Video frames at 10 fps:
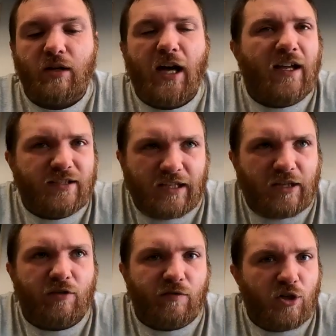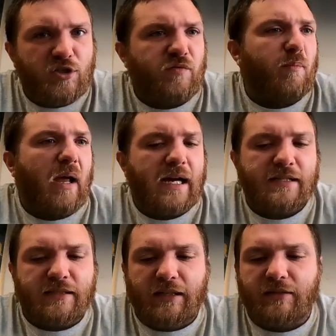I think it's like their version of a
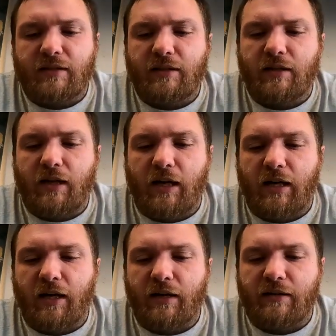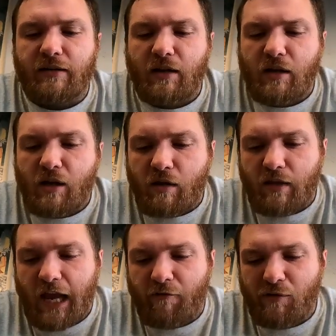Max Scent.
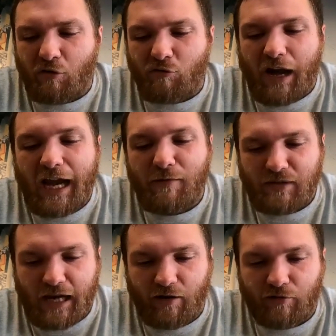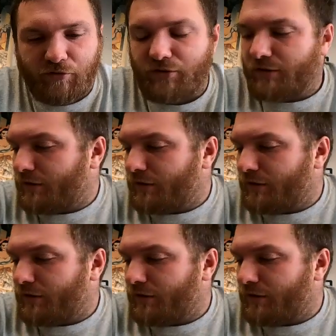They have in their ram tails,